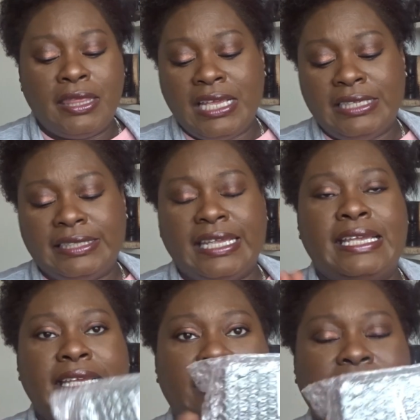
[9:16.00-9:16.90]
this
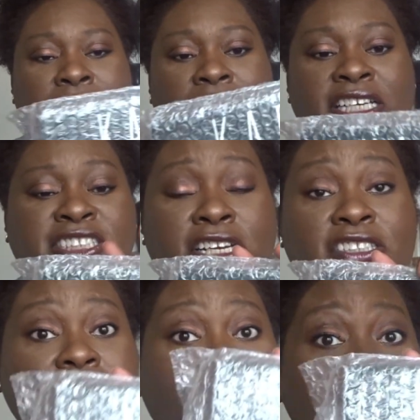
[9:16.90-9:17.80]
is an eyeshadow
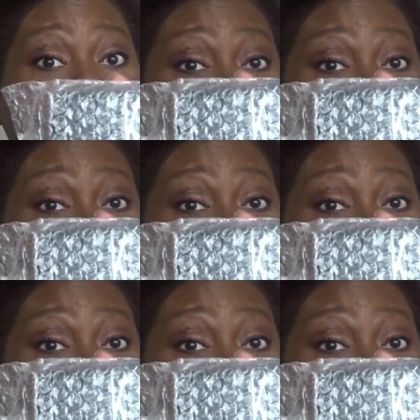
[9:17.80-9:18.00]
set. I've